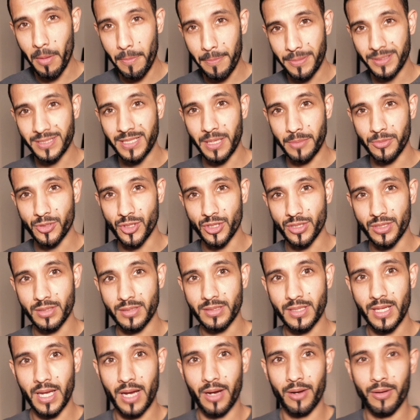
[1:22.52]
my perception to
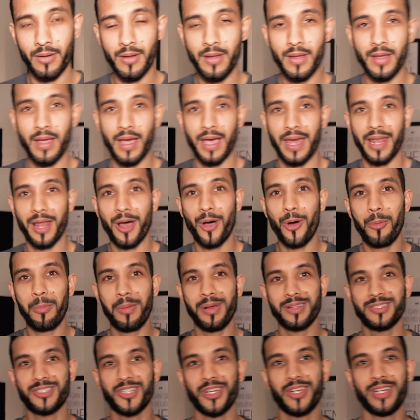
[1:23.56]
sell. And I hope
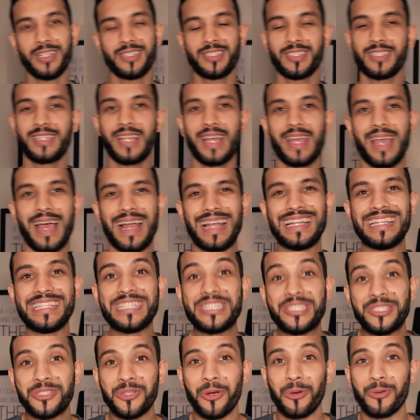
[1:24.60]
my journey today at
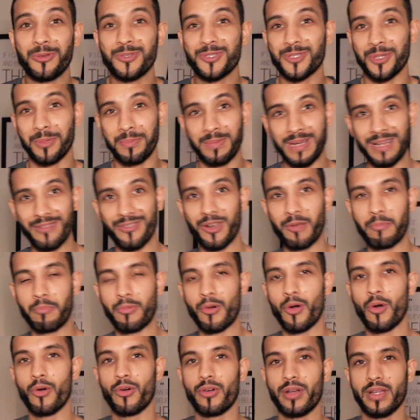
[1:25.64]
least shows some level of
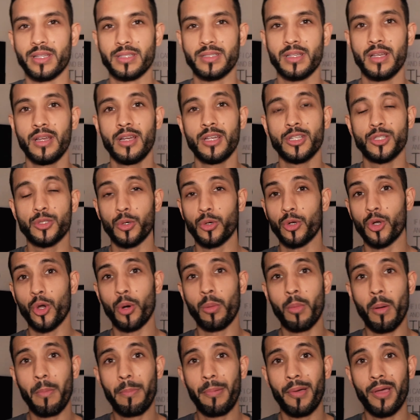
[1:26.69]
progress to a
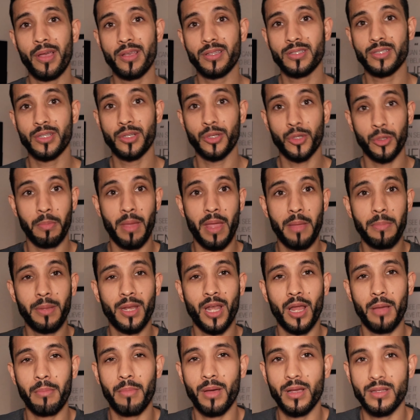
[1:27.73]
normal person who may be
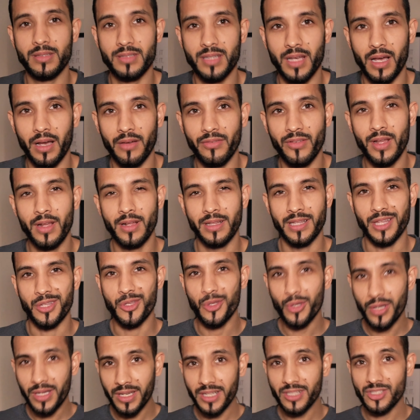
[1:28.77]
like myself, that
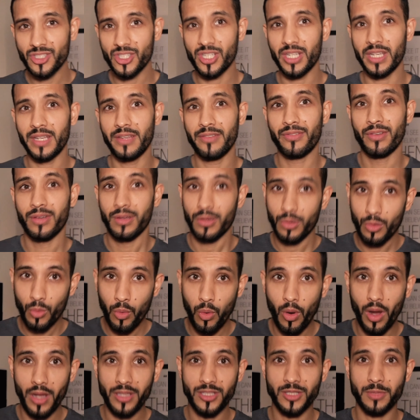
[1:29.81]
you can achieve
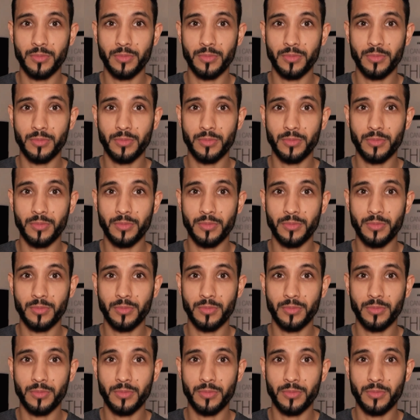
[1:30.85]
quite